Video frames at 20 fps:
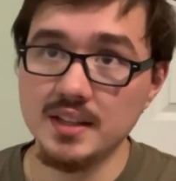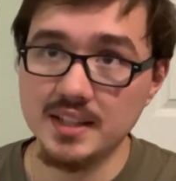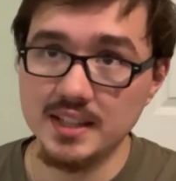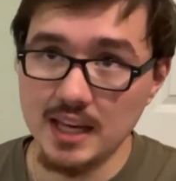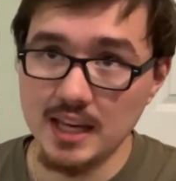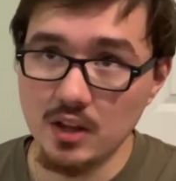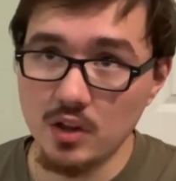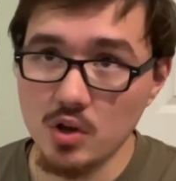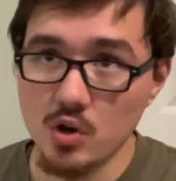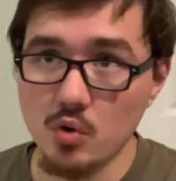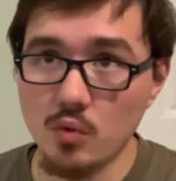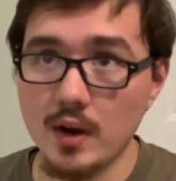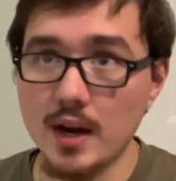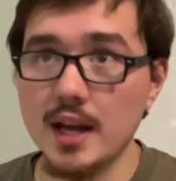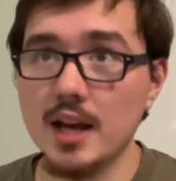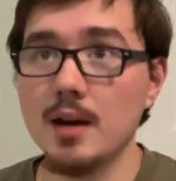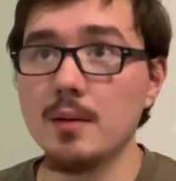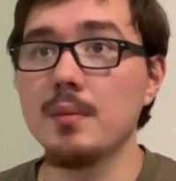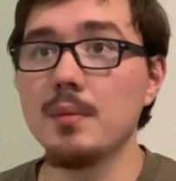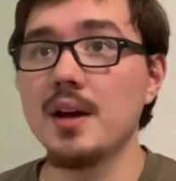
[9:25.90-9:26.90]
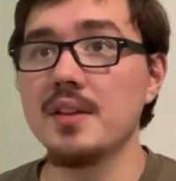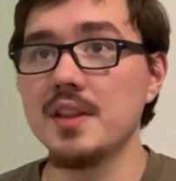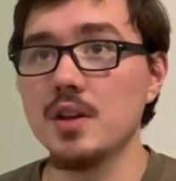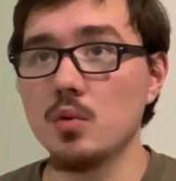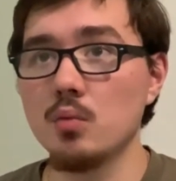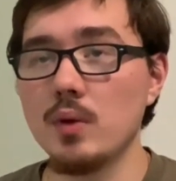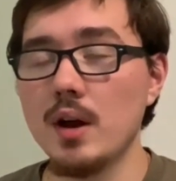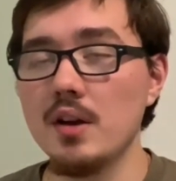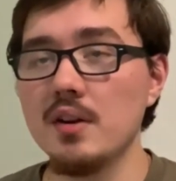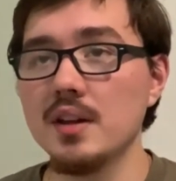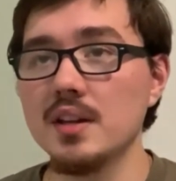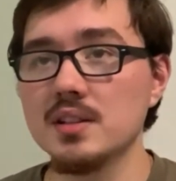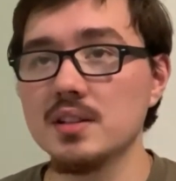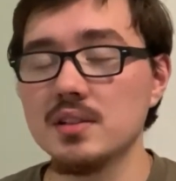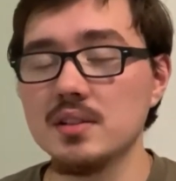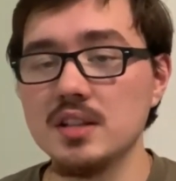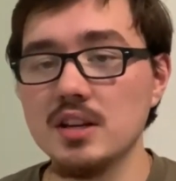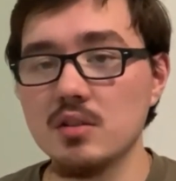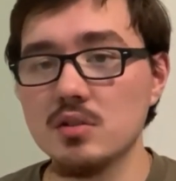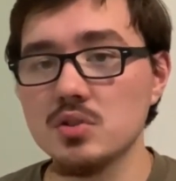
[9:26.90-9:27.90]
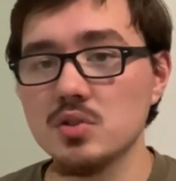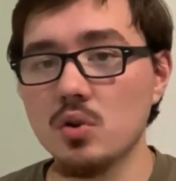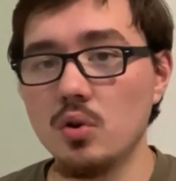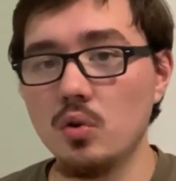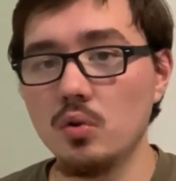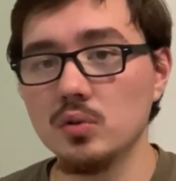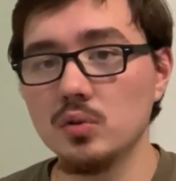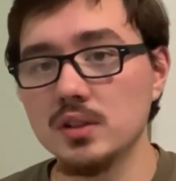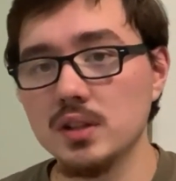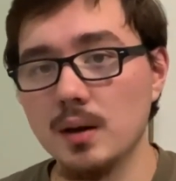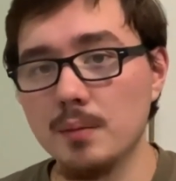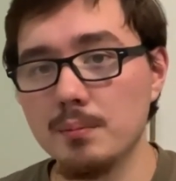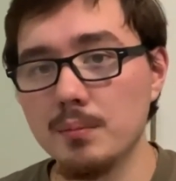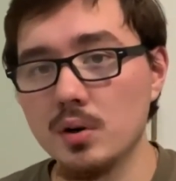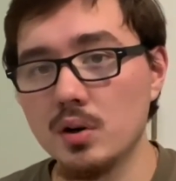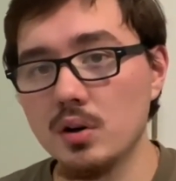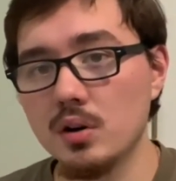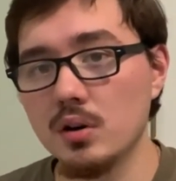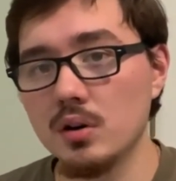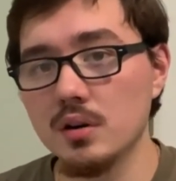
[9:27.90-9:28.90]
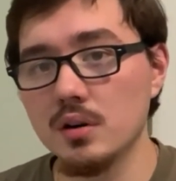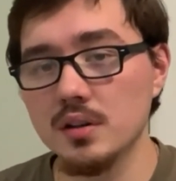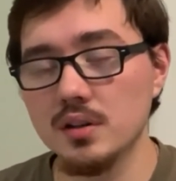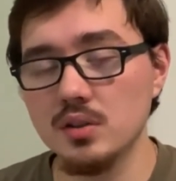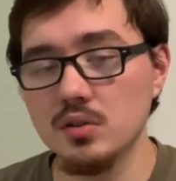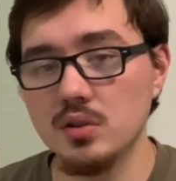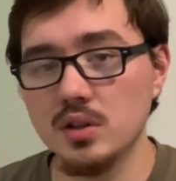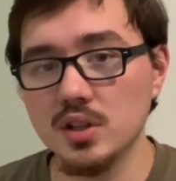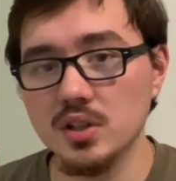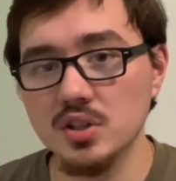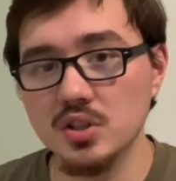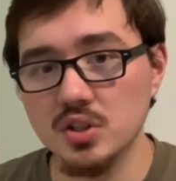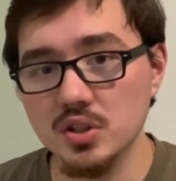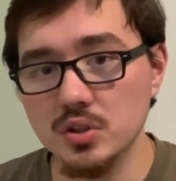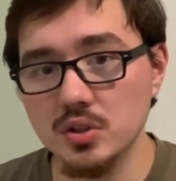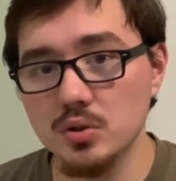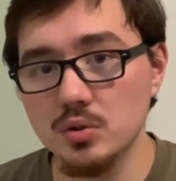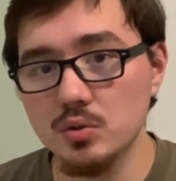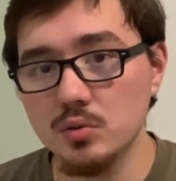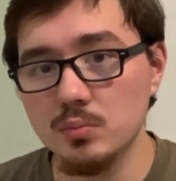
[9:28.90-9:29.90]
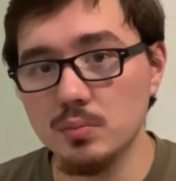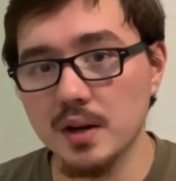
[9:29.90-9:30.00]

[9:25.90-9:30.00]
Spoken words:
Kilogram, I think rounding it to the nearest whole number you can do,